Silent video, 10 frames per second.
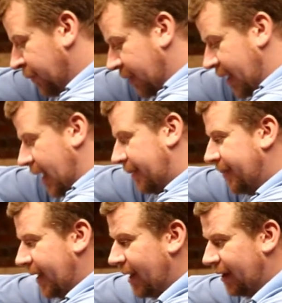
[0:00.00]
Keg
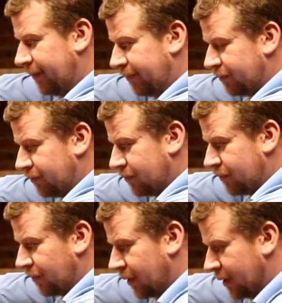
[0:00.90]
beer,
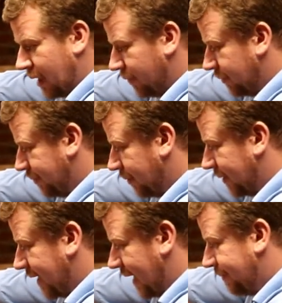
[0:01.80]
that would
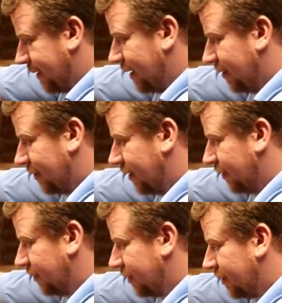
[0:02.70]
pump keg beer
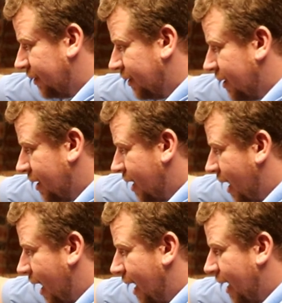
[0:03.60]
through.
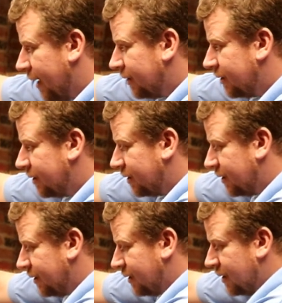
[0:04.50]
And
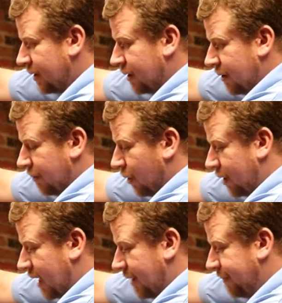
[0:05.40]
more
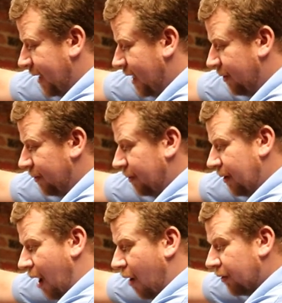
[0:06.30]
keg beer
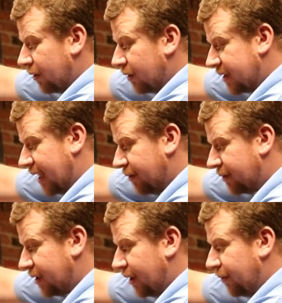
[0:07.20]
on
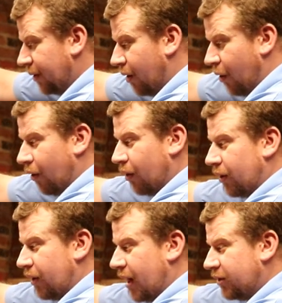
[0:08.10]
CO2
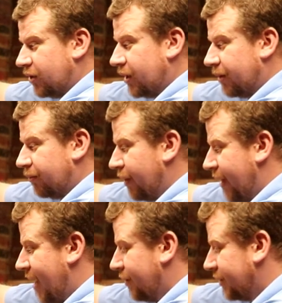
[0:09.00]
or nitrogen
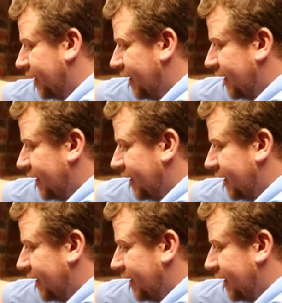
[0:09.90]
without the